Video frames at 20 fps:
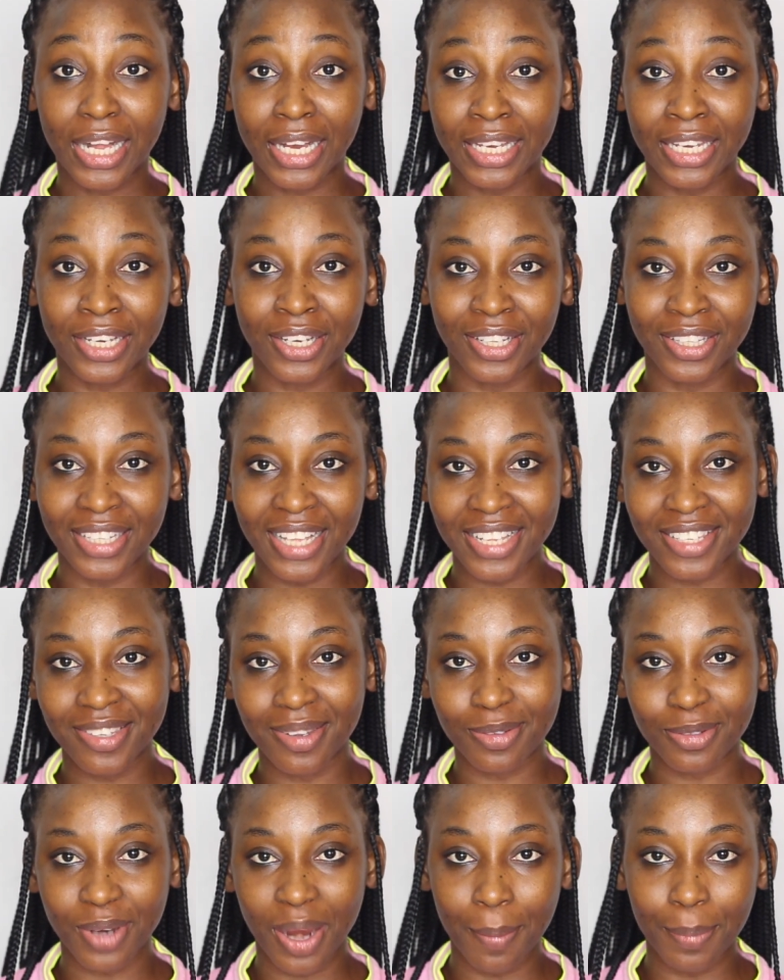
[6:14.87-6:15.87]
click on that
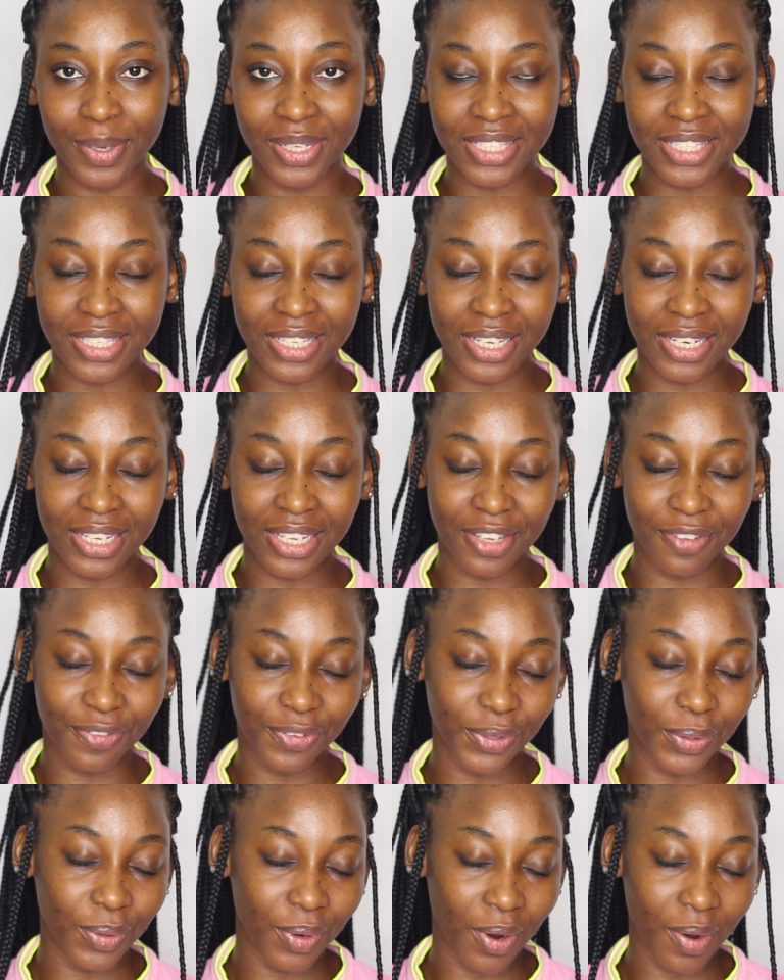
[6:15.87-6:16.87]
subscribe button
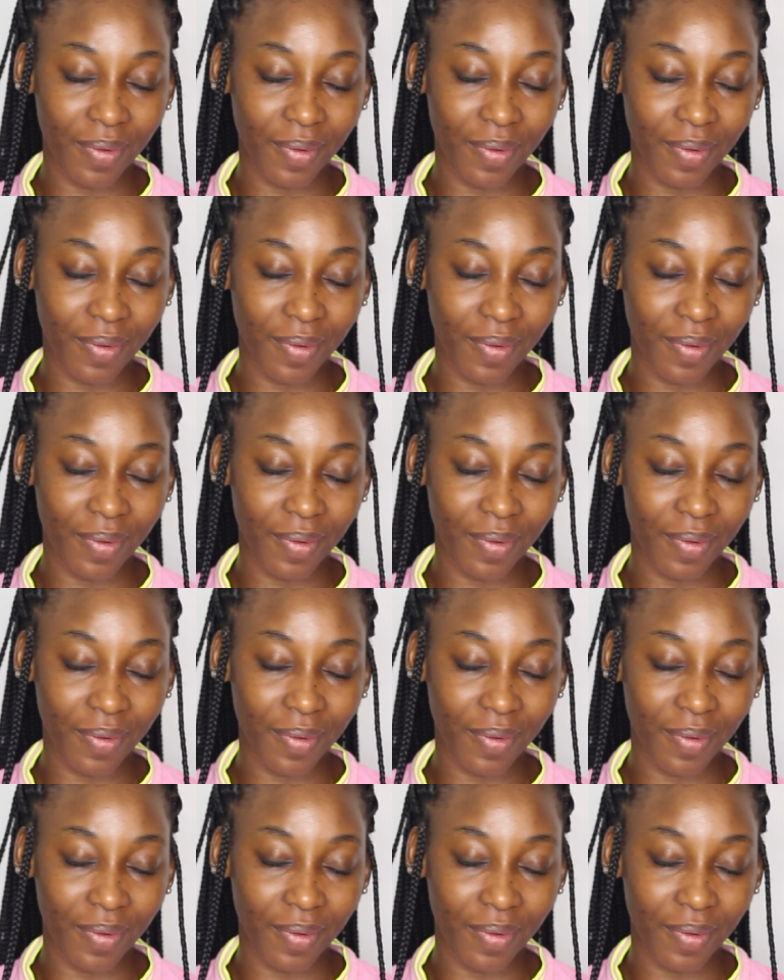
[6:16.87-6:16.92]
if you